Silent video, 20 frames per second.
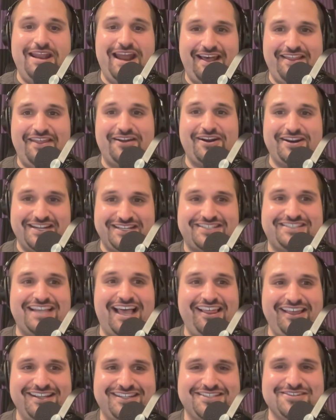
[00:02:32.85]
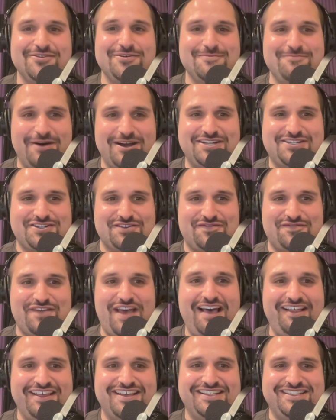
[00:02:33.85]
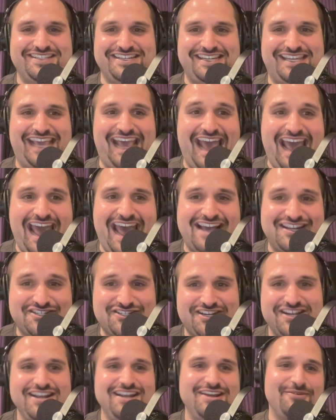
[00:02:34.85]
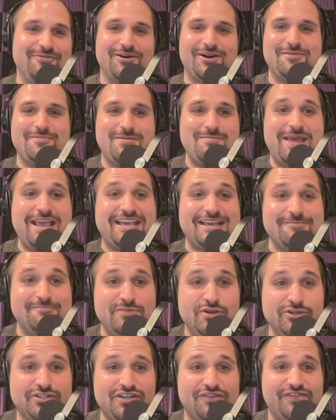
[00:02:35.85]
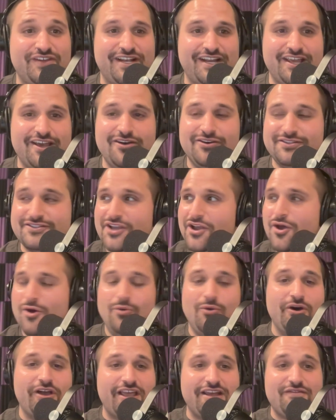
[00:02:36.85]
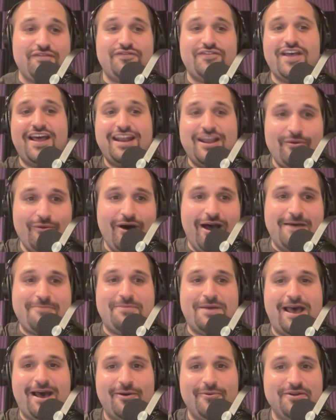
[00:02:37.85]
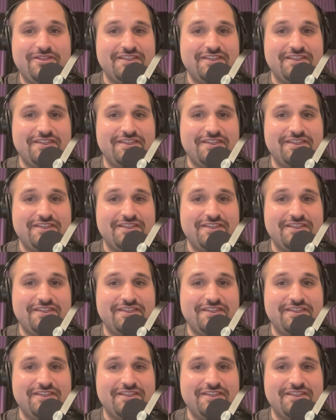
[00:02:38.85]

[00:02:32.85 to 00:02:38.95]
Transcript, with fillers: now they're going to sell it to a bunch of felons in cash. We're going to be making music videos. We'll get Fetty Wap out with